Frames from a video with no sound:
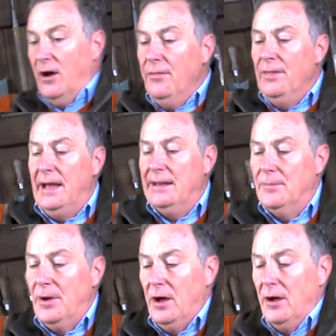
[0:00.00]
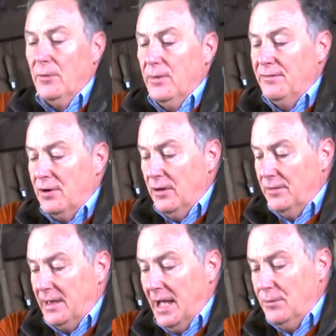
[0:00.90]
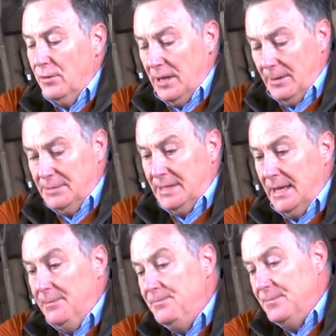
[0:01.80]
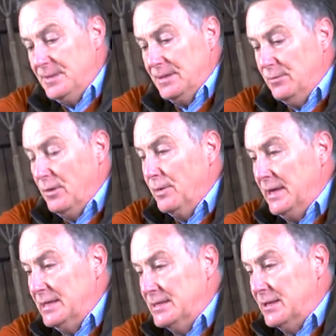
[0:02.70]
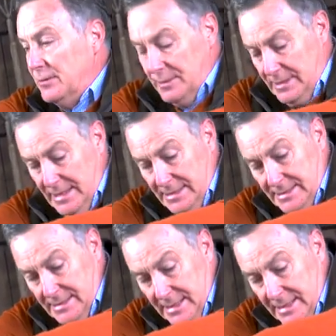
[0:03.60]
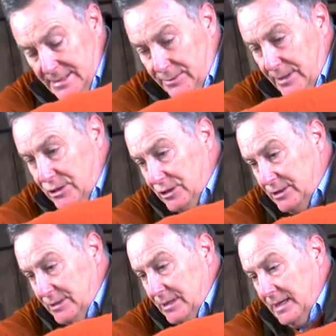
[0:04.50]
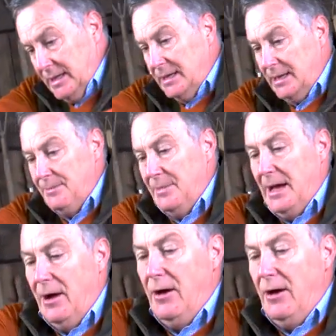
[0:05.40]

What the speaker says: on the handlebar, we've got the cable clips here. So what we need to do with this is we just clip that